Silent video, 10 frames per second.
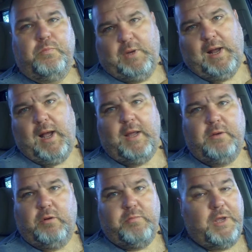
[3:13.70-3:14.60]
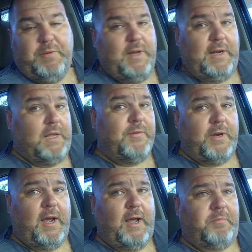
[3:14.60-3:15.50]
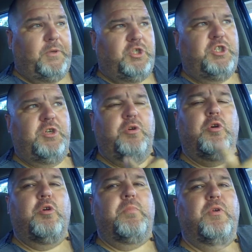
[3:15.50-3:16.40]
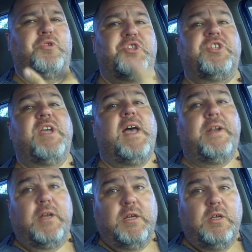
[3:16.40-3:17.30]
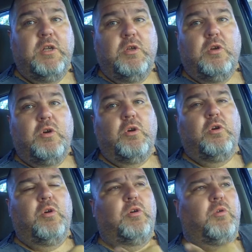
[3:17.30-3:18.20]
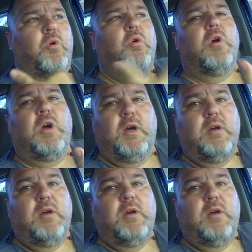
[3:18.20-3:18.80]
hot, or maybe not even hot, but her persona, her aura